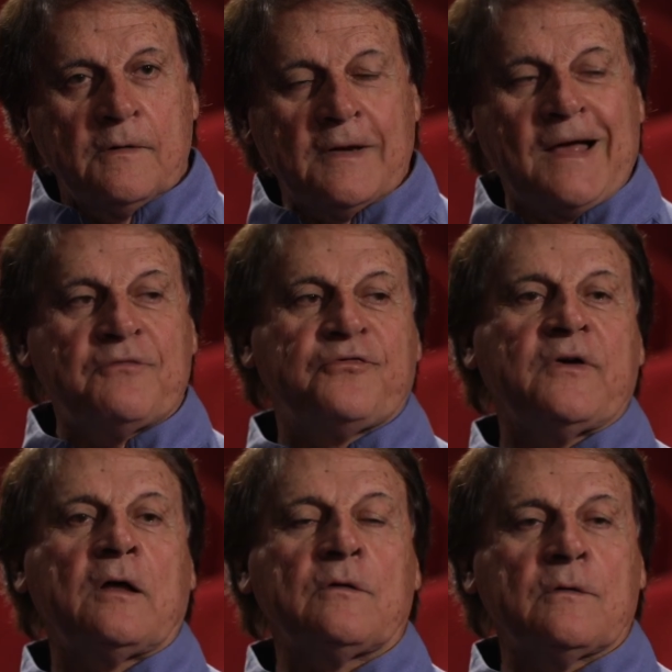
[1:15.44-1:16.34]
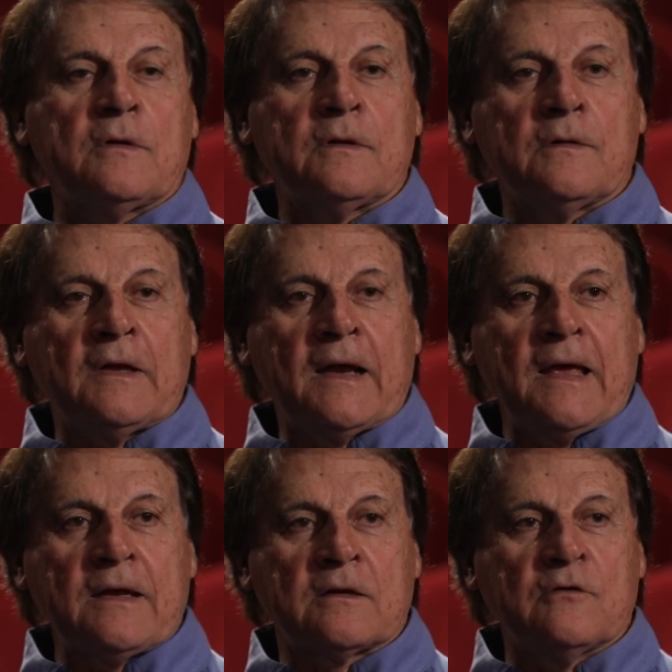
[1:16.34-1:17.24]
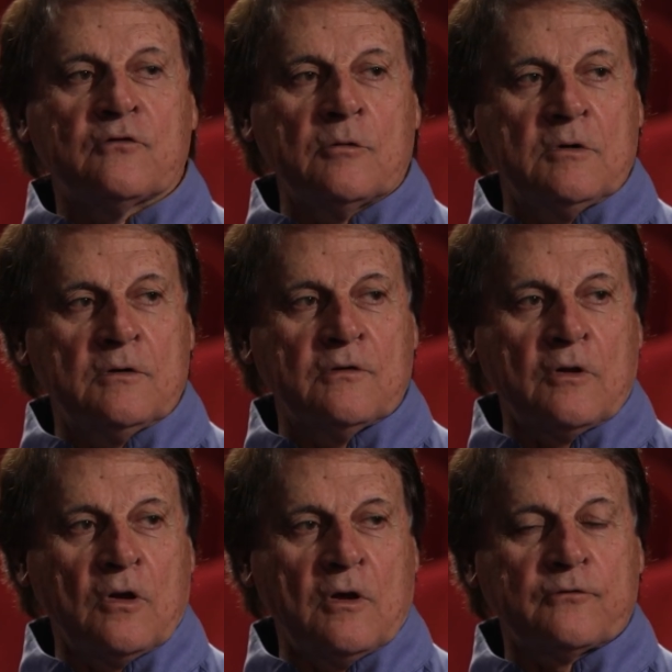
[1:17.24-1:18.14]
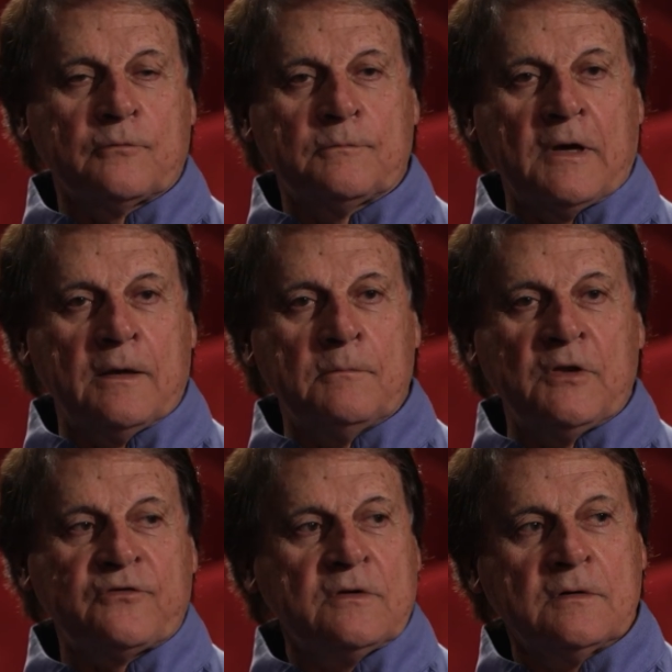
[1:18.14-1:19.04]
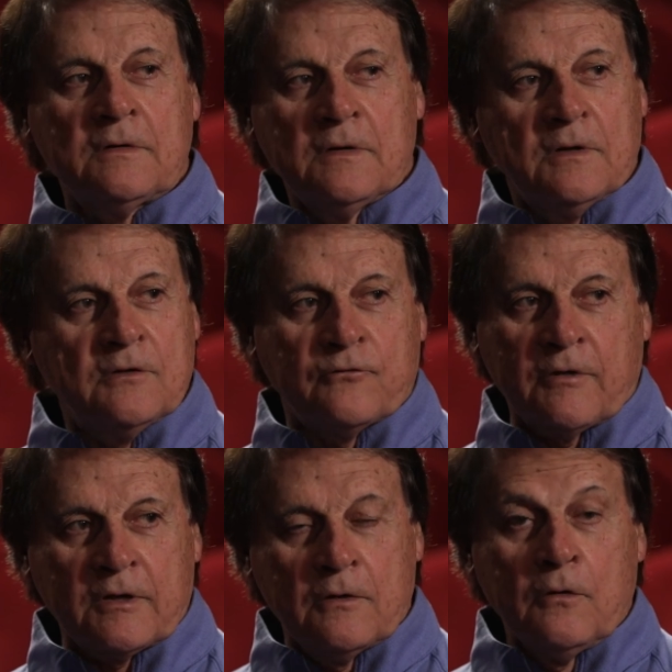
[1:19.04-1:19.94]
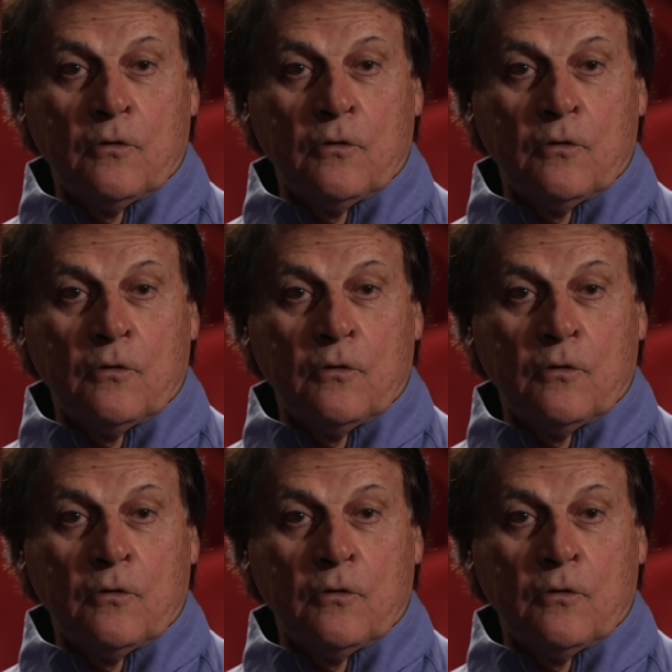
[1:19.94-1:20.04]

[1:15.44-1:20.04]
that I felt that I had contributed to the loss by missing a trick